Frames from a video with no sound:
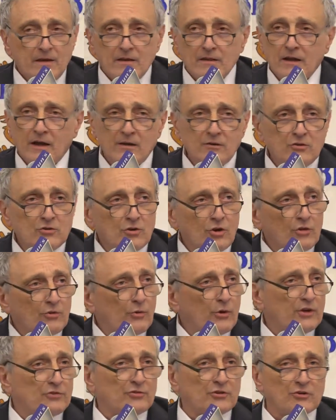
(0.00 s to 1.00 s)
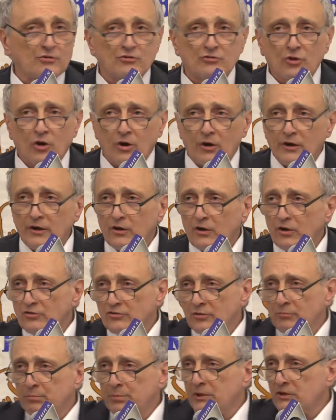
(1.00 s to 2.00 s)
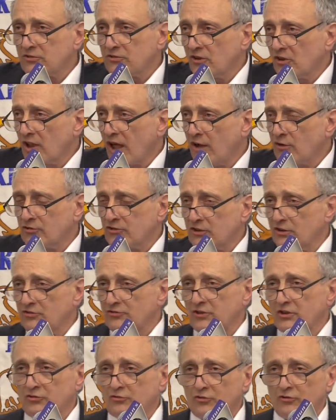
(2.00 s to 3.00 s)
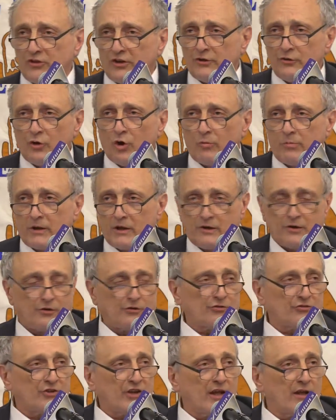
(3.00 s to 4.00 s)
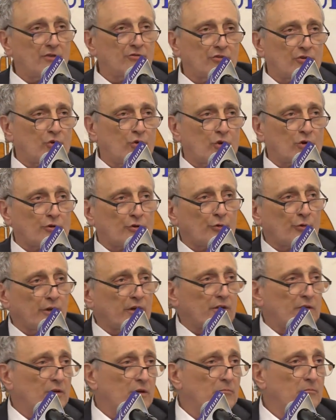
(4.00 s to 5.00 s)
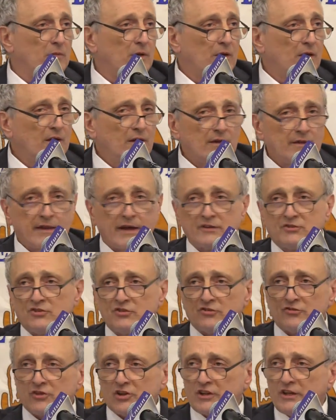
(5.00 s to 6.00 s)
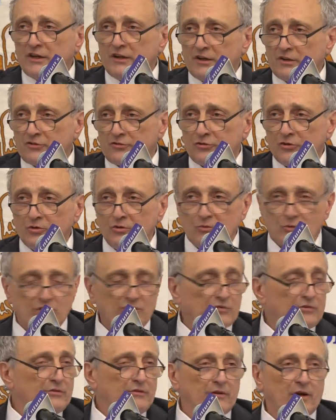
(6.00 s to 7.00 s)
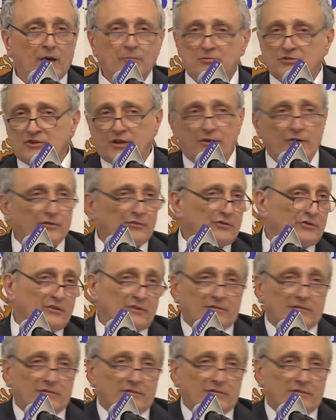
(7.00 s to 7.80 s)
Then you know the rest of the story. He goes and picks the lousiest issue that nobody understands, the core curriculum. That's his lead issue, which upstaters